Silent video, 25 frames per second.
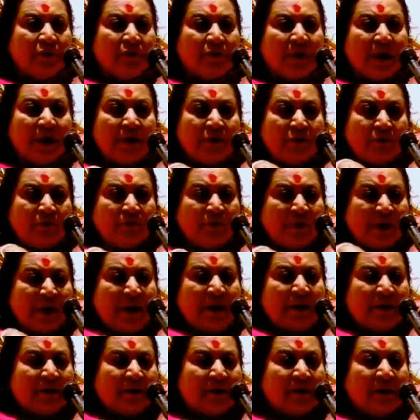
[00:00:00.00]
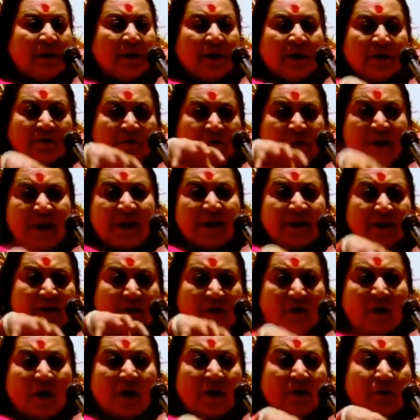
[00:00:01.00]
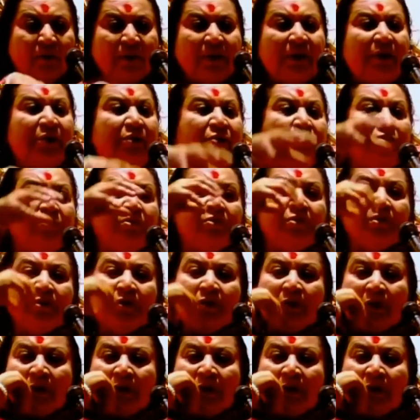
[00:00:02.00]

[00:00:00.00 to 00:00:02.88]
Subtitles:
Try to feel it. Feel the rock within you.